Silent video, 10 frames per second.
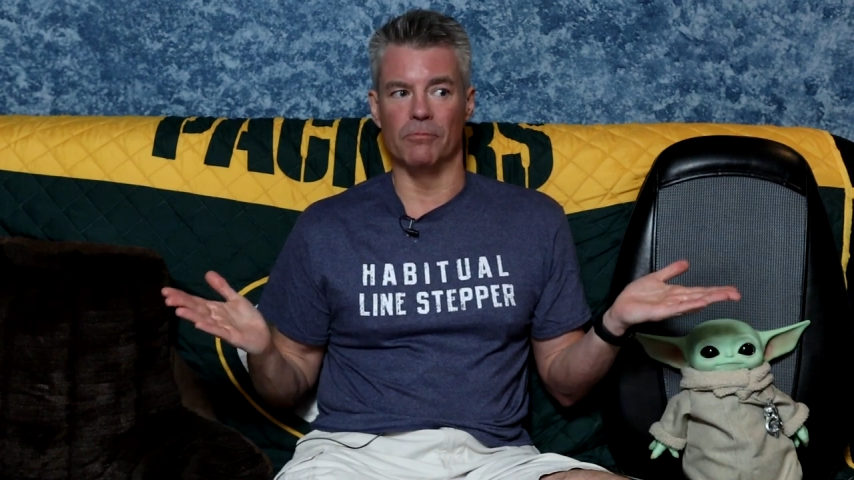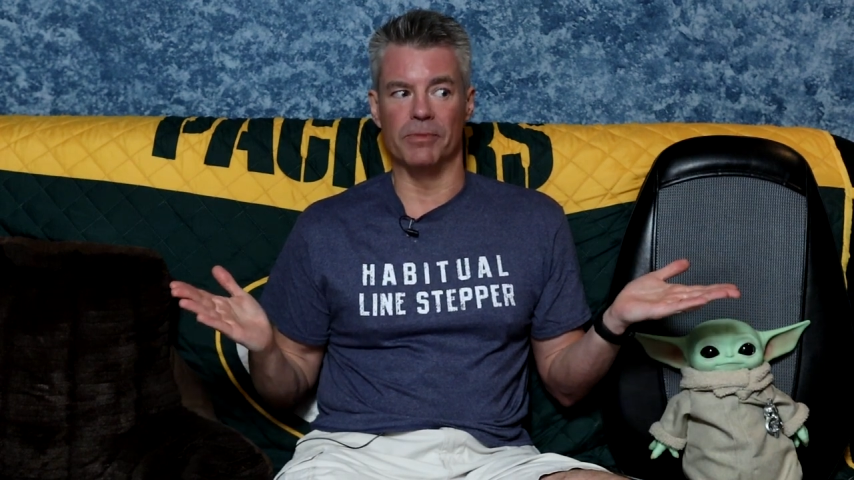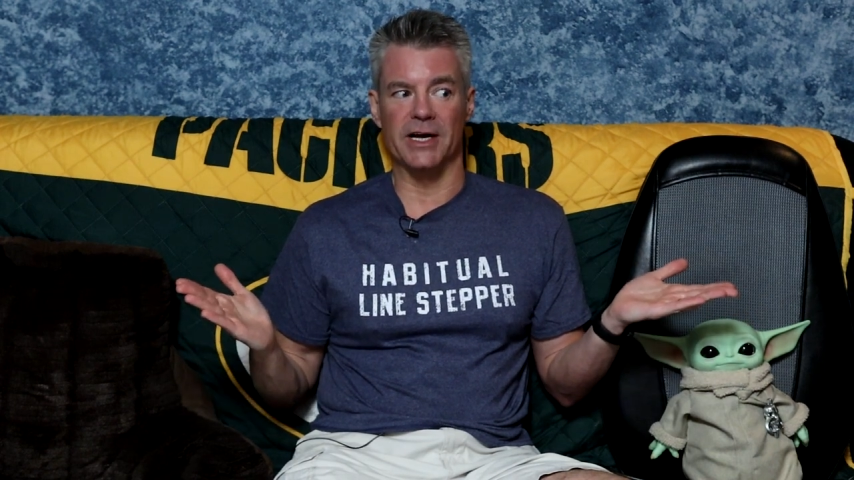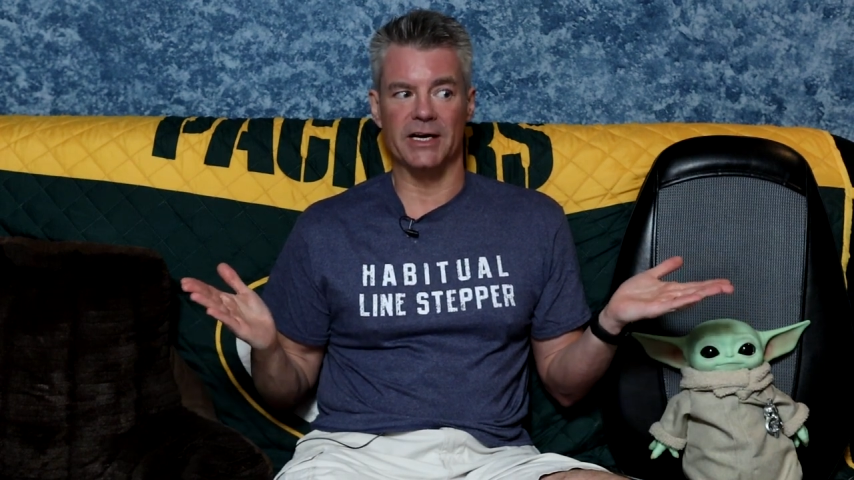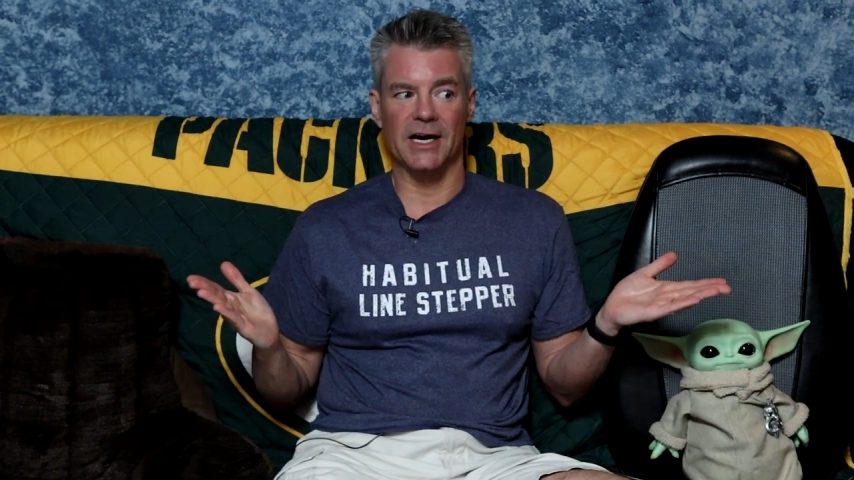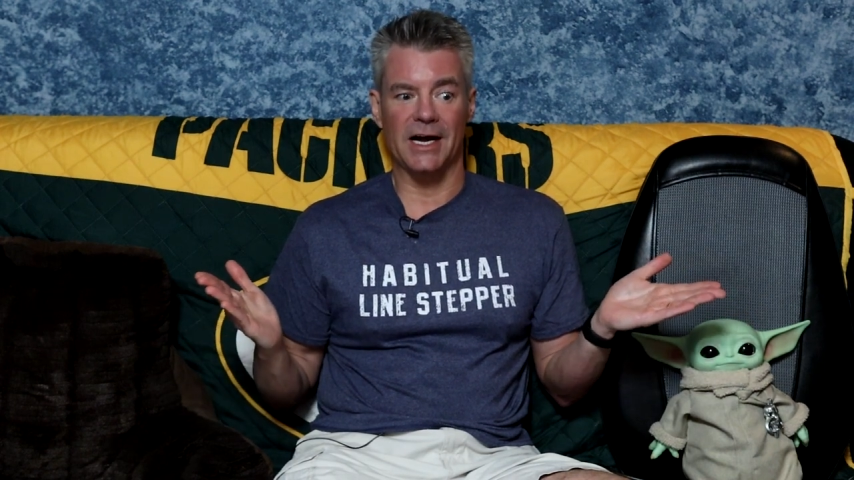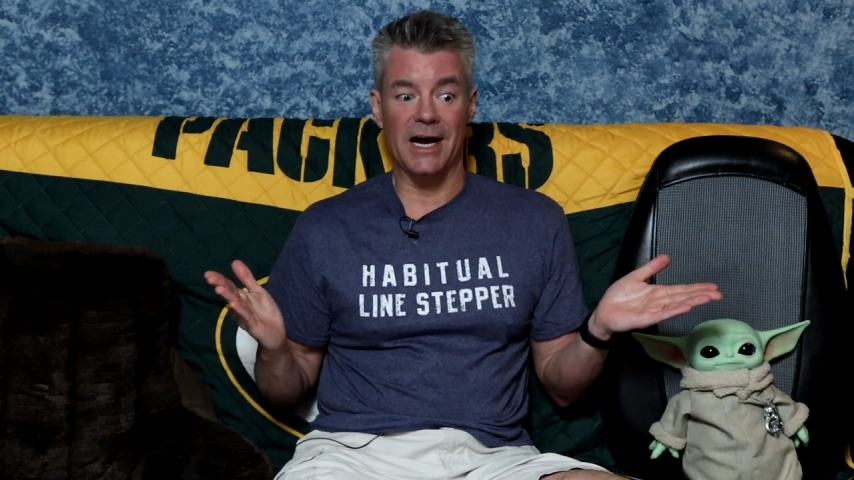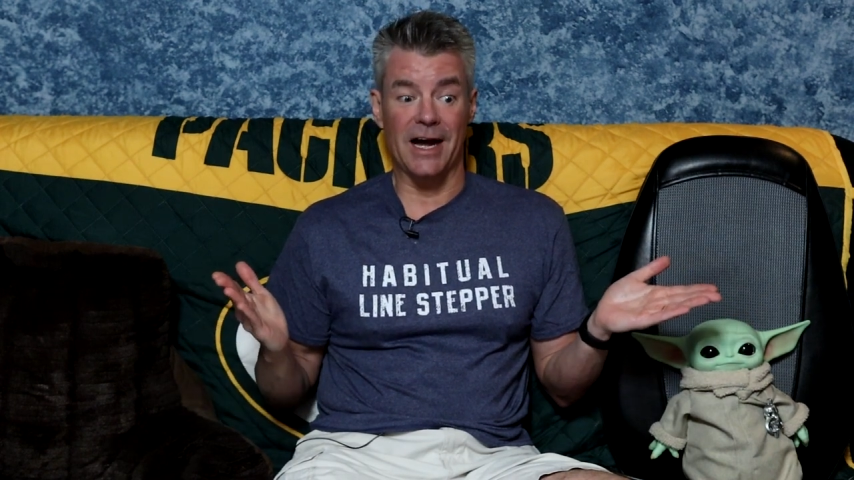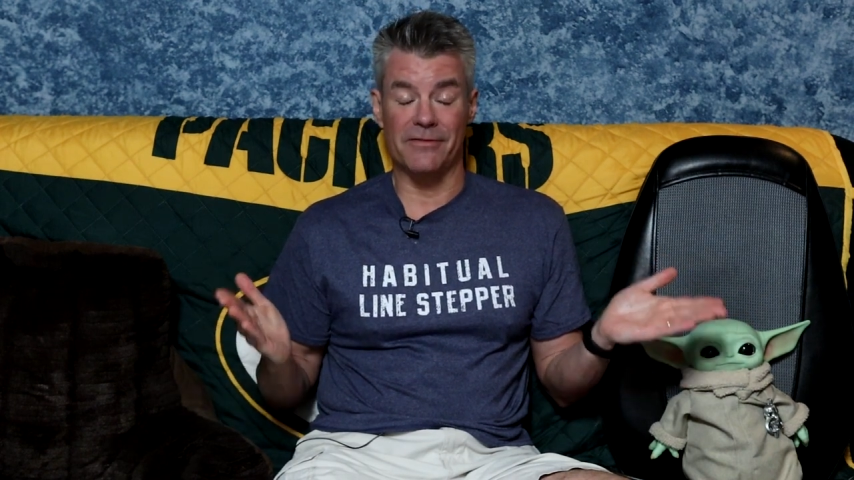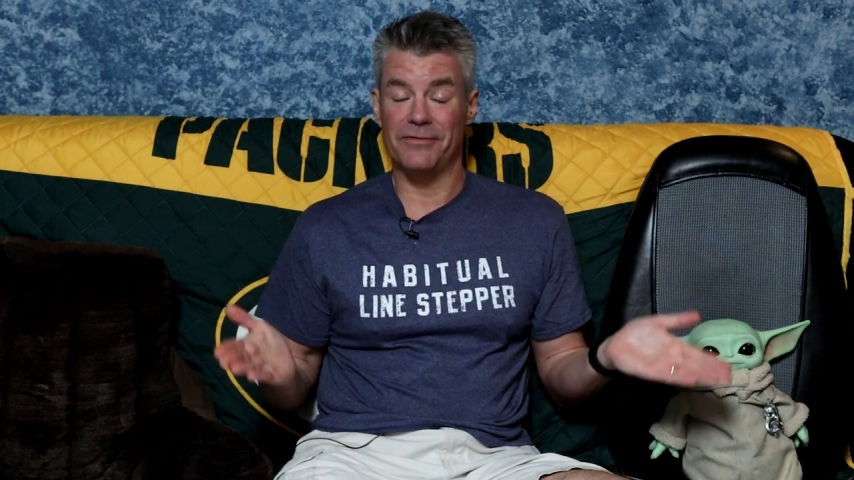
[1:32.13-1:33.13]
But
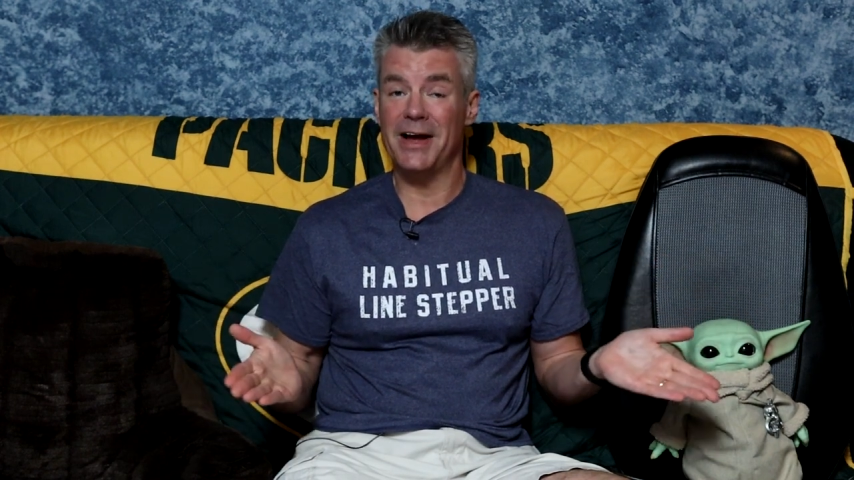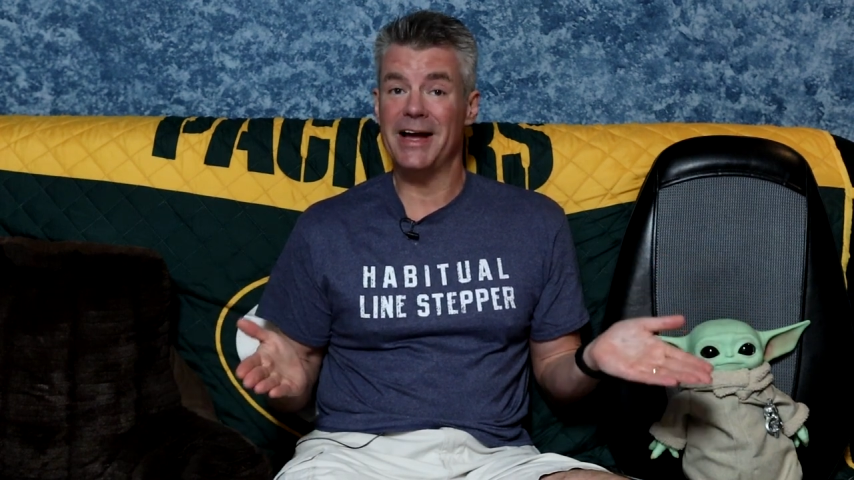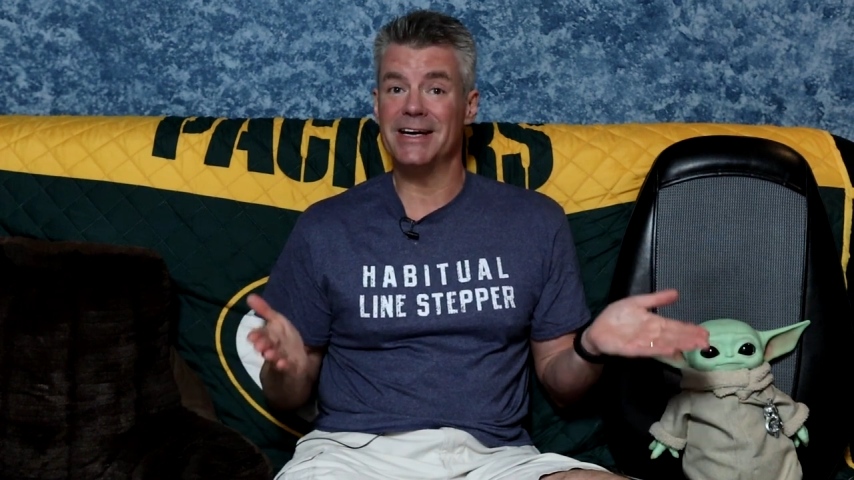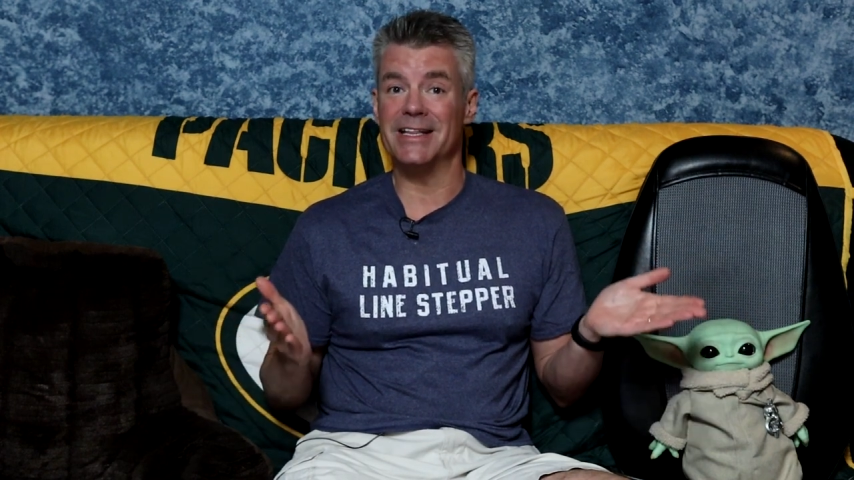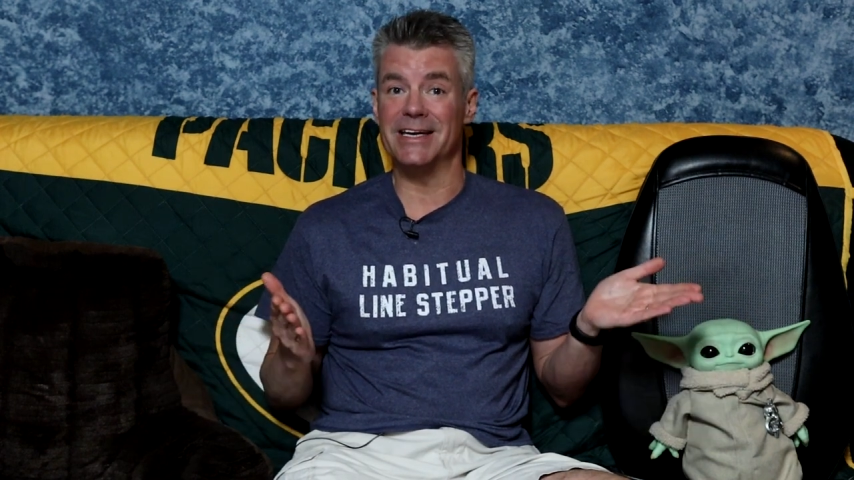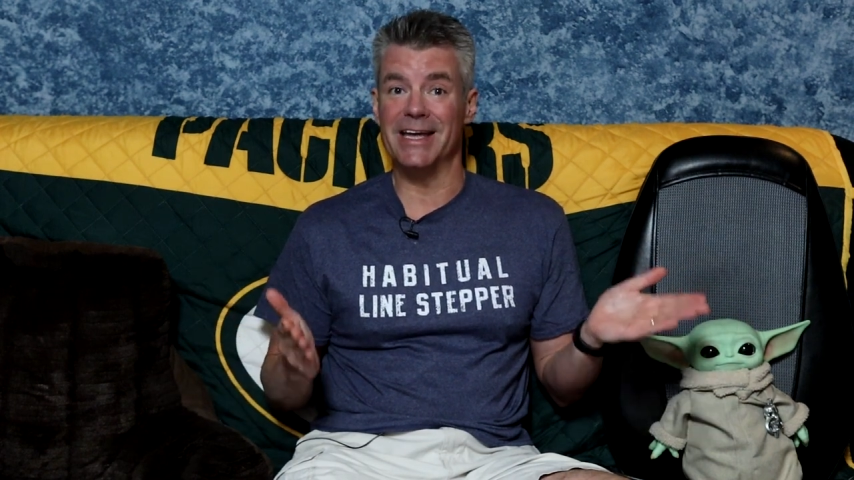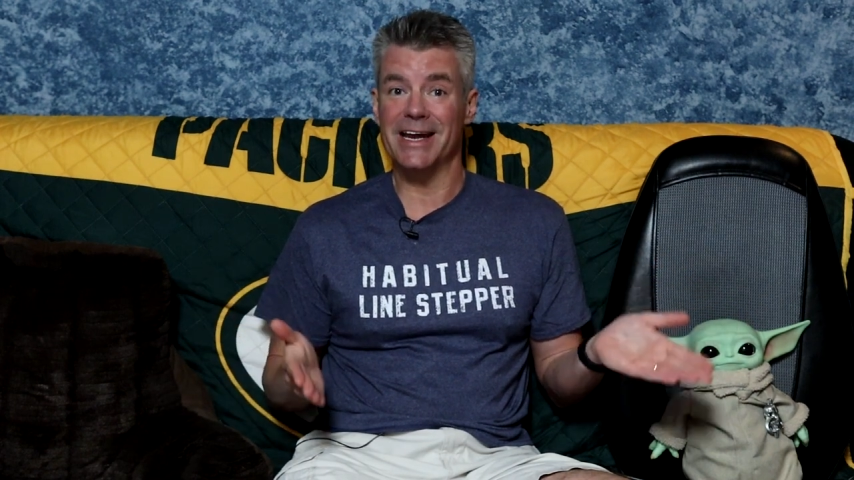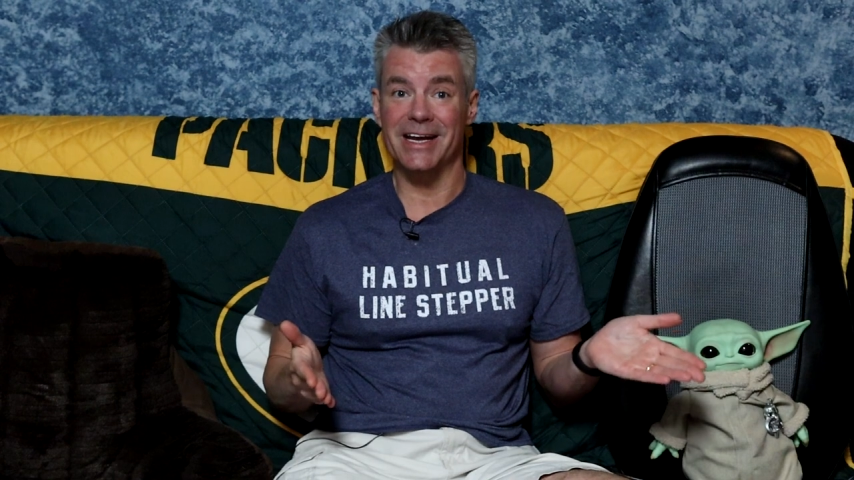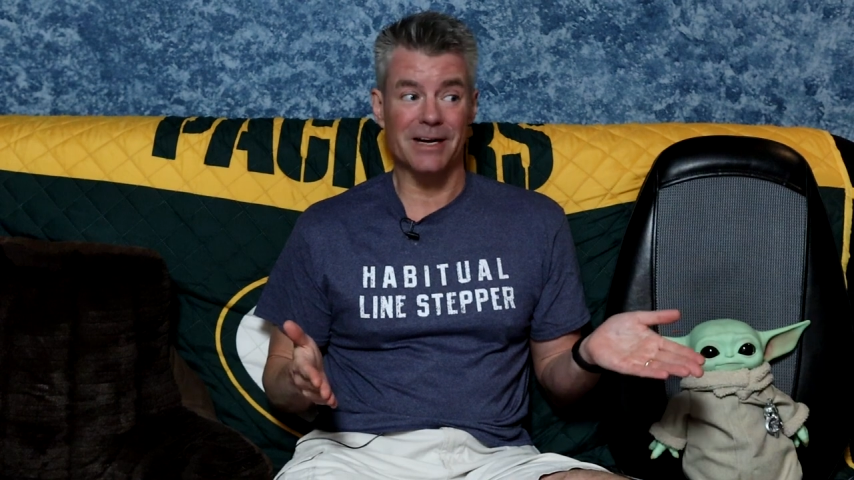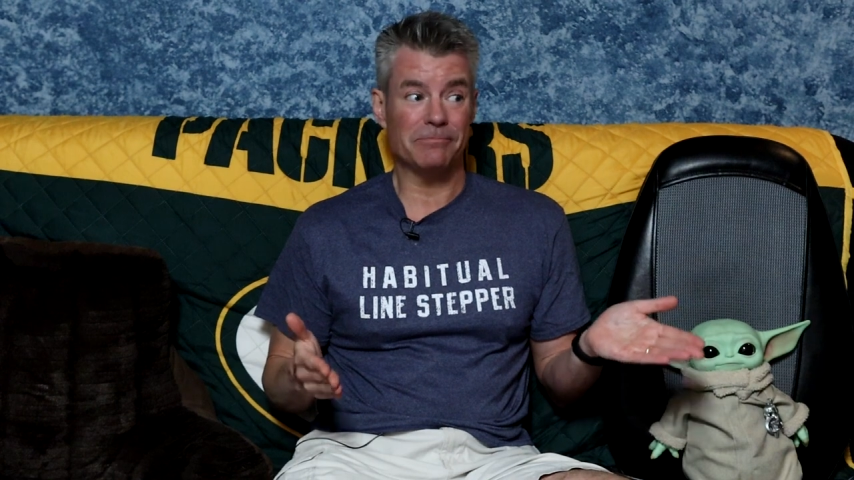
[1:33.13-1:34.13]
I find that
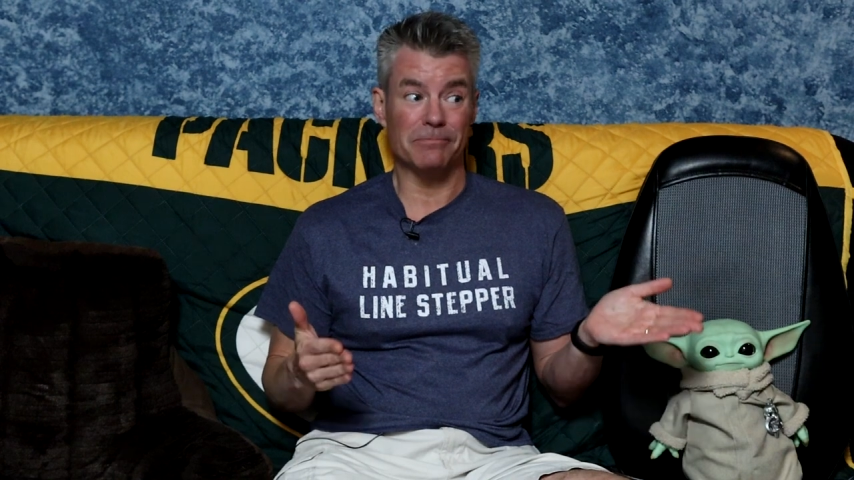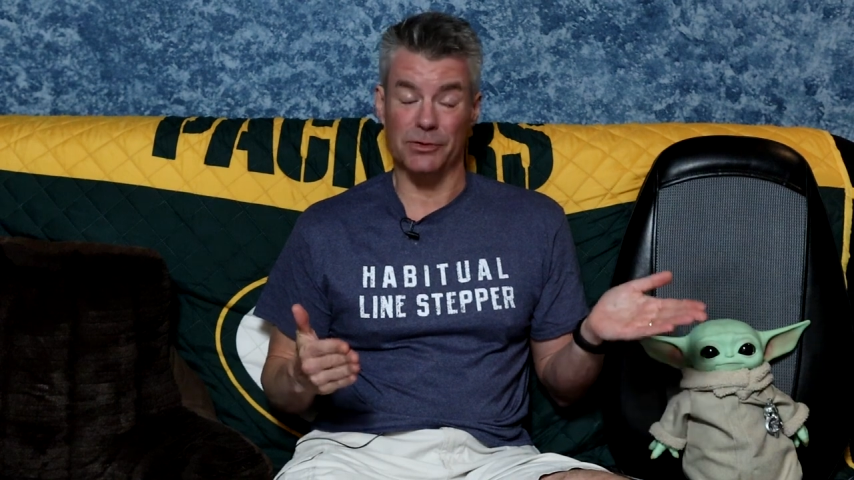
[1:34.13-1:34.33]
getting up